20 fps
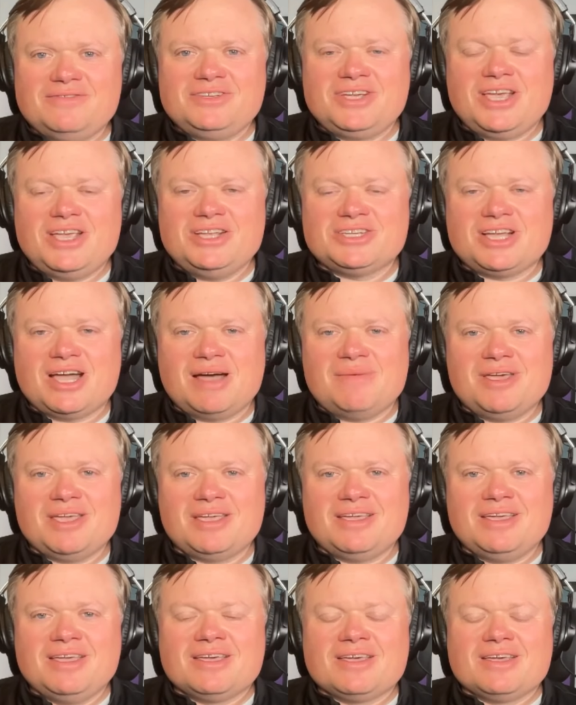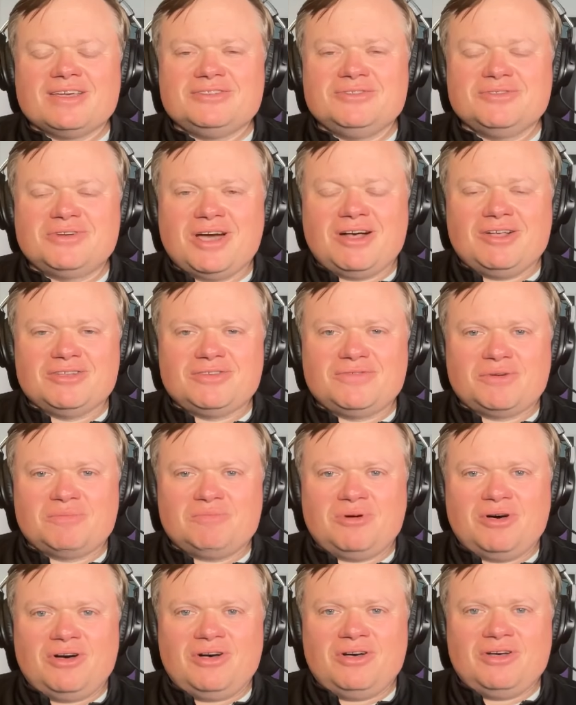change coming to college
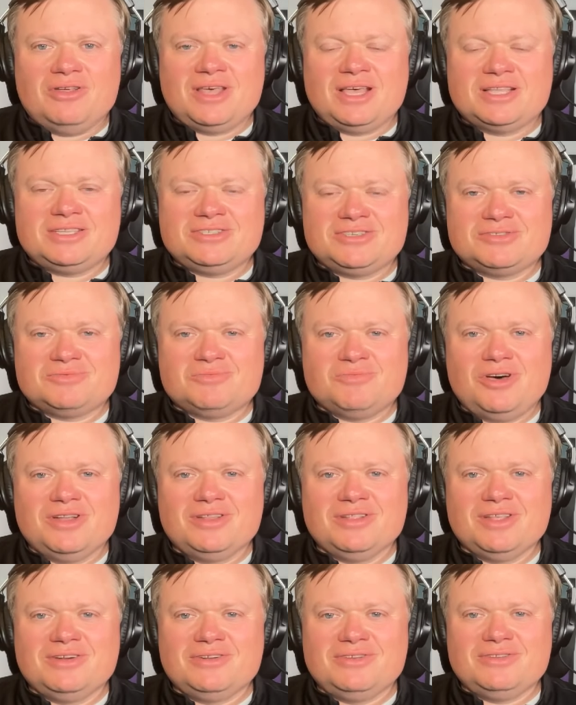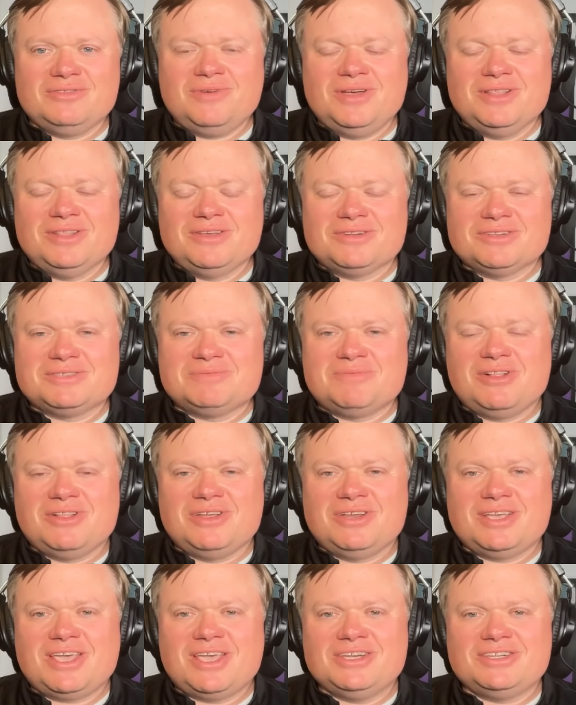football. That's just one little one little small
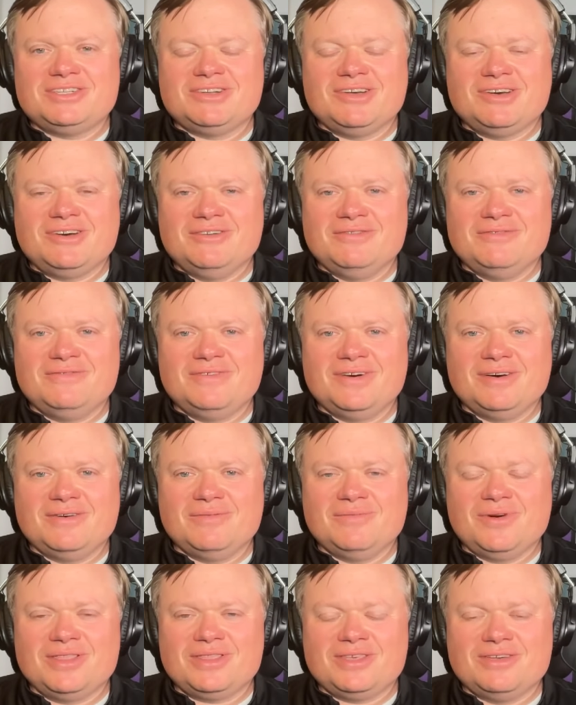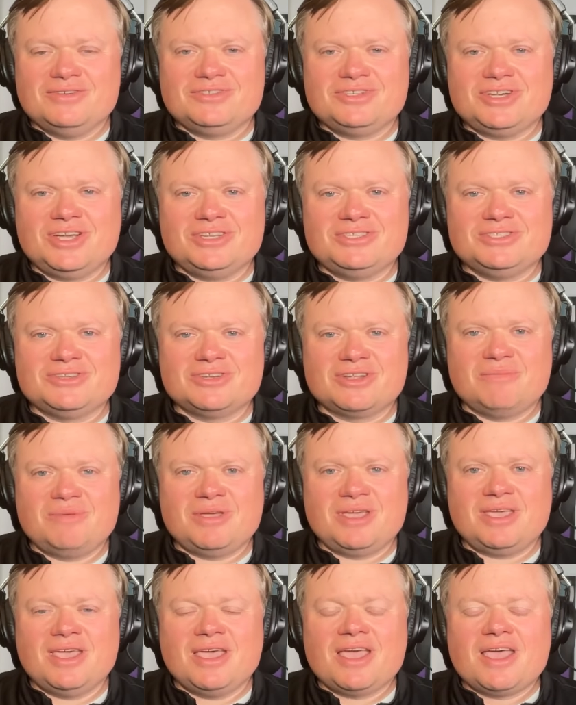indication of uh, what those changes are going to
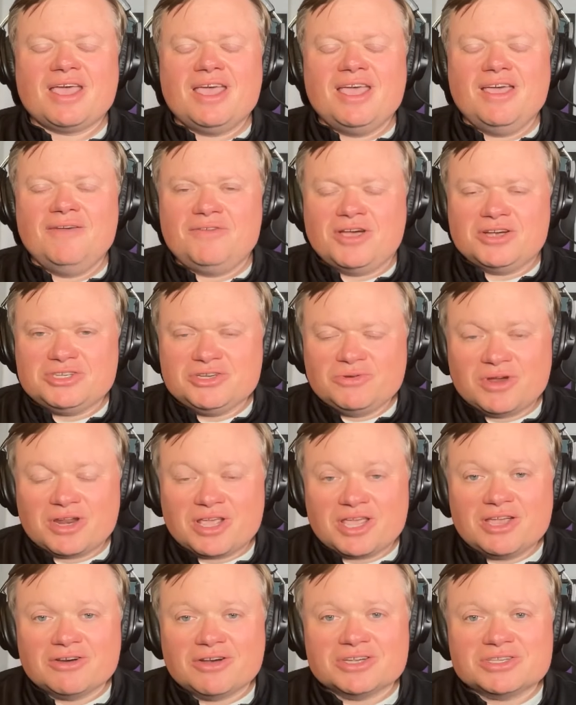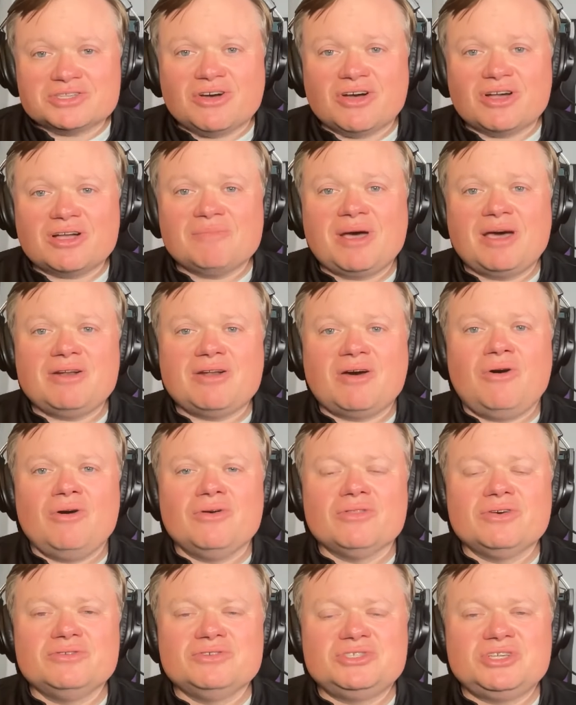be. If you actually want to hear us talk about
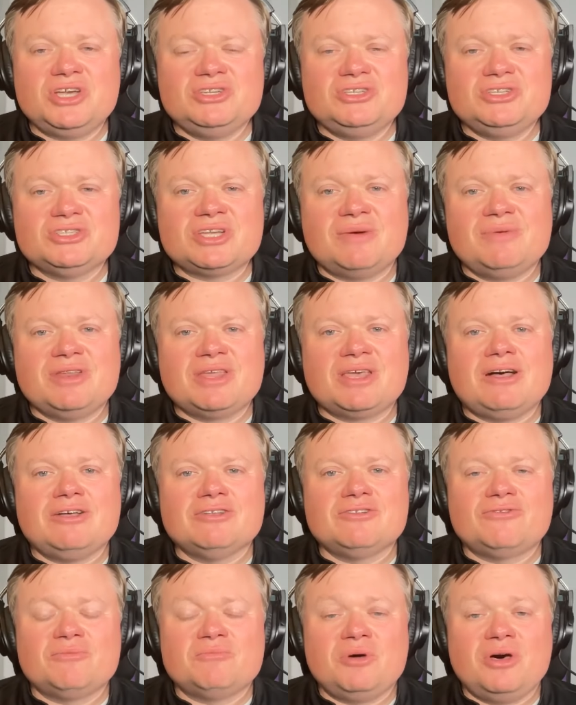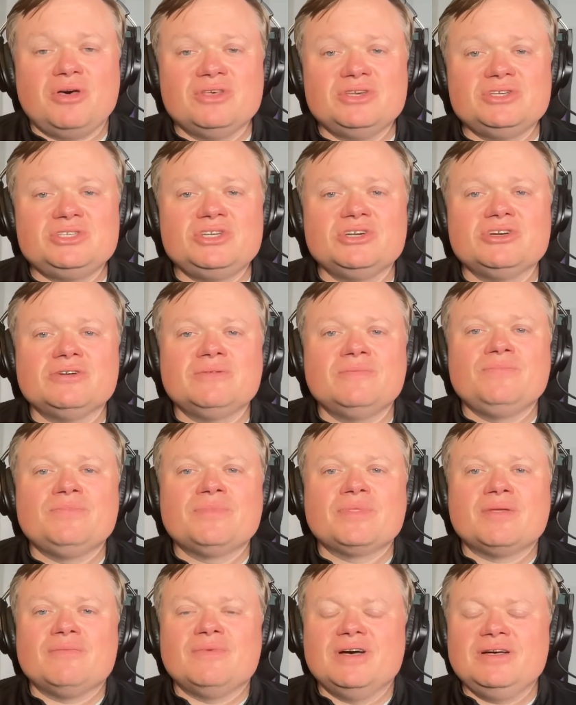all those changes coming to college football this year,
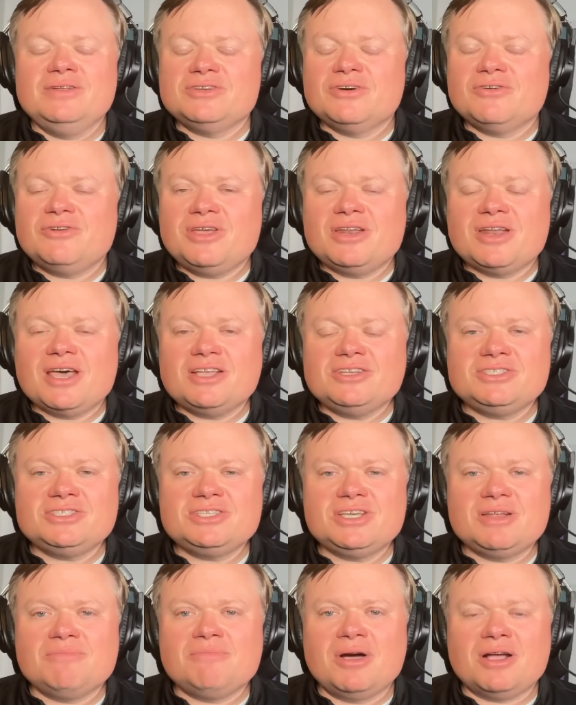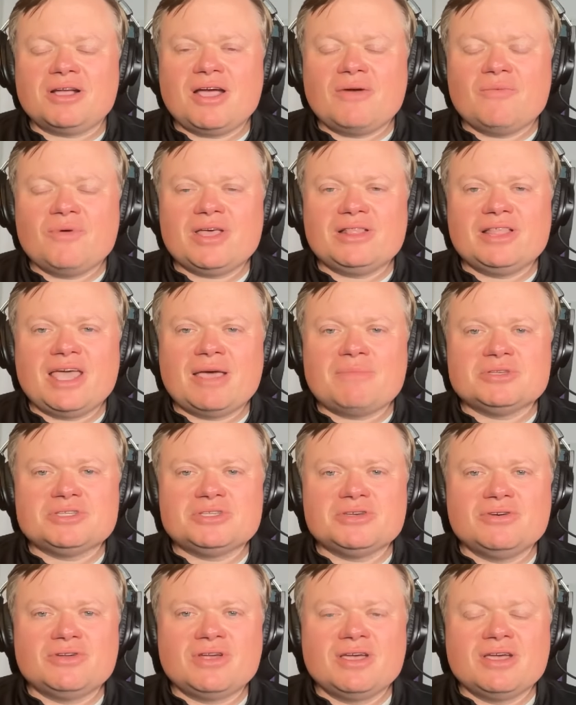well, Tony and I just did a Buckeye Weekly
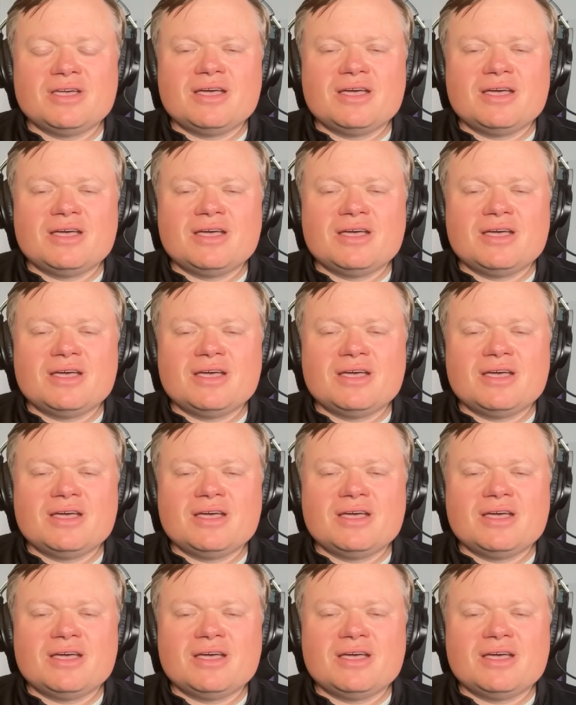episode